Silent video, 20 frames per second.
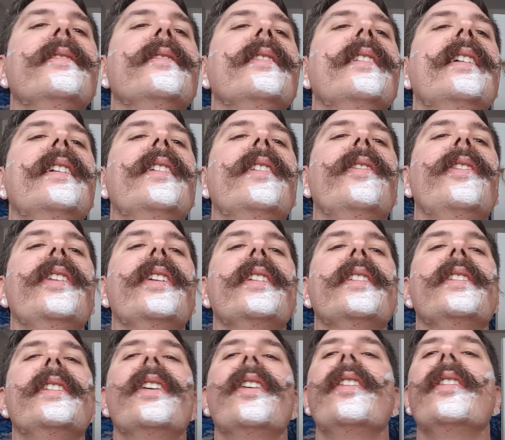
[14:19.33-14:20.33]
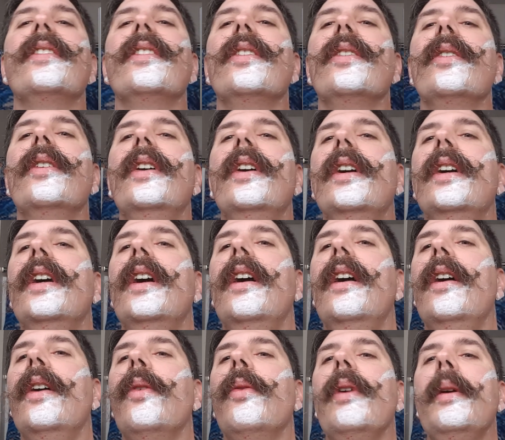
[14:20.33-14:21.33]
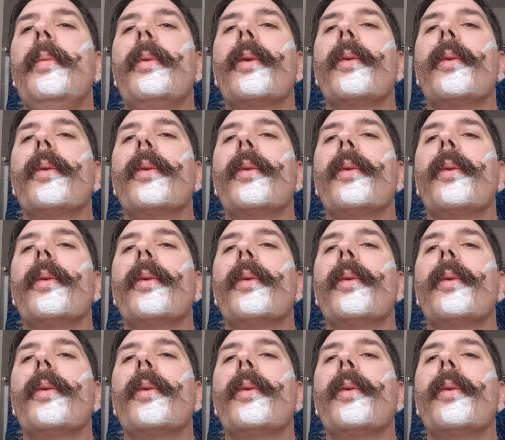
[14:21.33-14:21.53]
I don't know if you can see all these little weep.